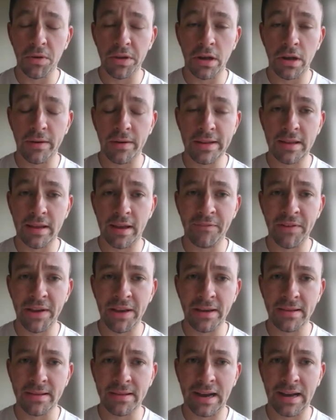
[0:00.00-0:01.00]
I
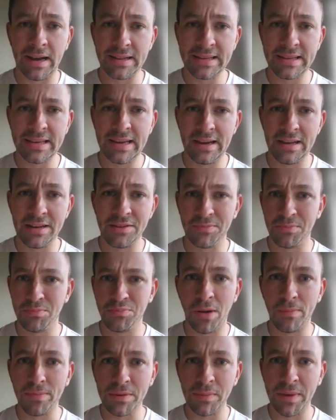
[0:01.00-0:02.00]
think that's kind of
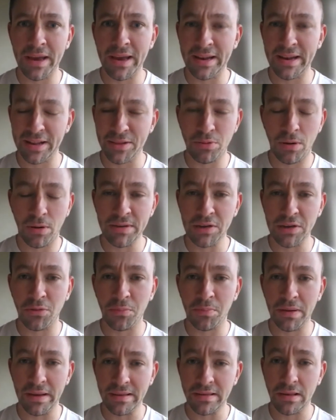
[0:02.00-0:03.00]
probably where it's probably a
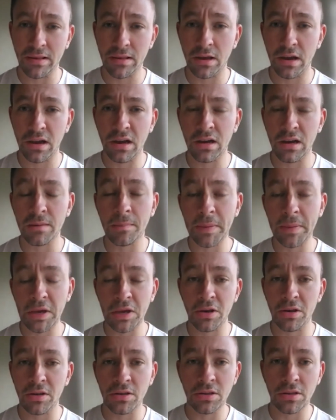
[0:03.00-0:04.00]
good place to start,
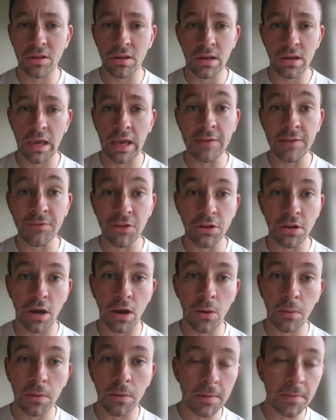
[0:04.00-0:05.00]
because even
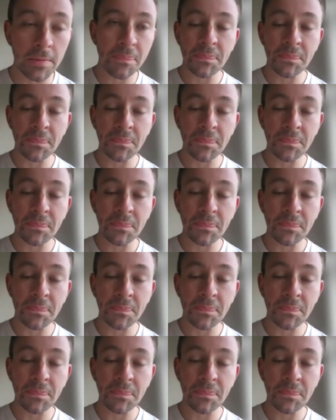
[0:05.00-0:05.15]
though,